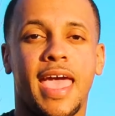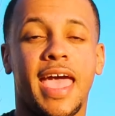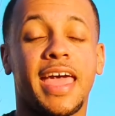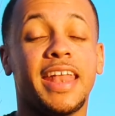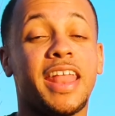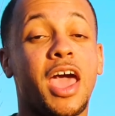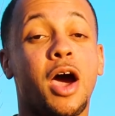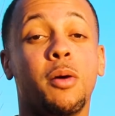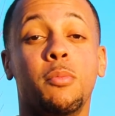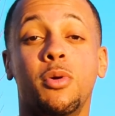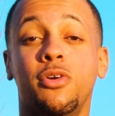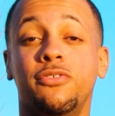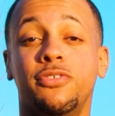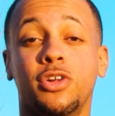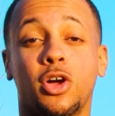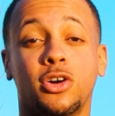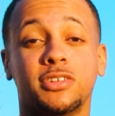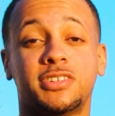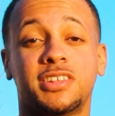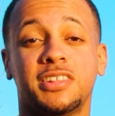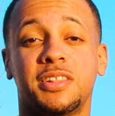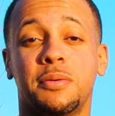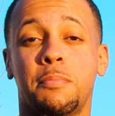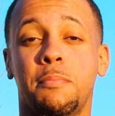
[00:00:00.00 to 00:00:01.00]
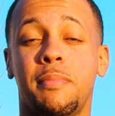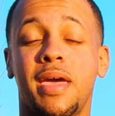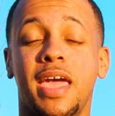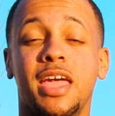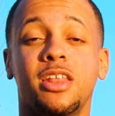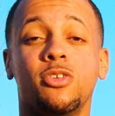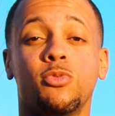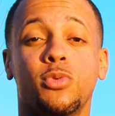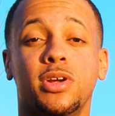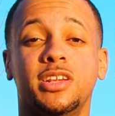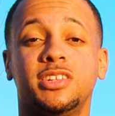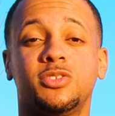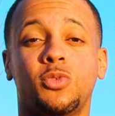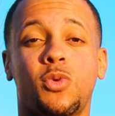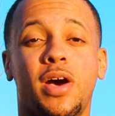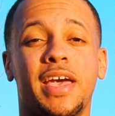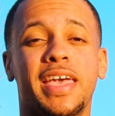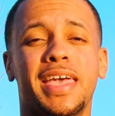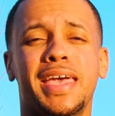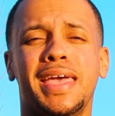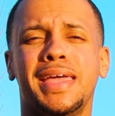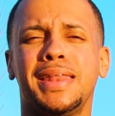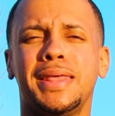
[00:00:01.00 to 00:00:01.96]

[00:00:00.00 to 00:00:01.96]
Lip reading: And now moving on to the main reason why